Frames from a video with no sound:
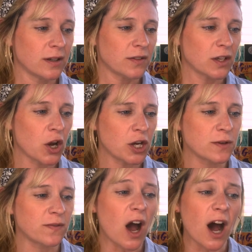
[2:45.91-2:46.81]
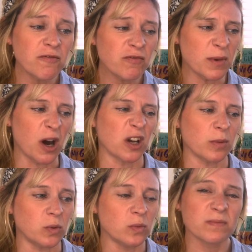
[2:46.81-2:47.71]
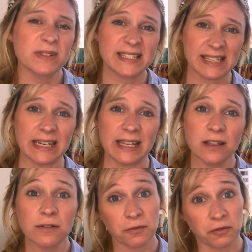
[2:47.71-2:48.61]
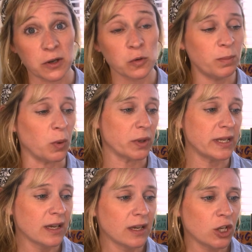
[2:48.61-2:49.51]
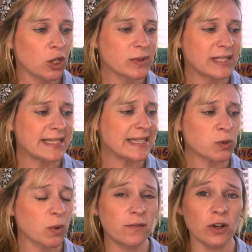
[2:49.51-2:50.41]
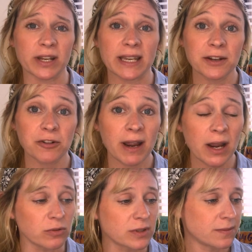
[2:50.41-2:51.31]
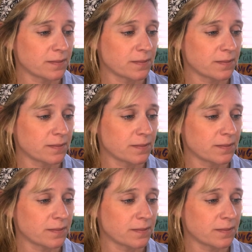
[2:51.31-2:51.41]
The kind of unremarkable, skinny, freckled boy who was easy to overlook in a crowd.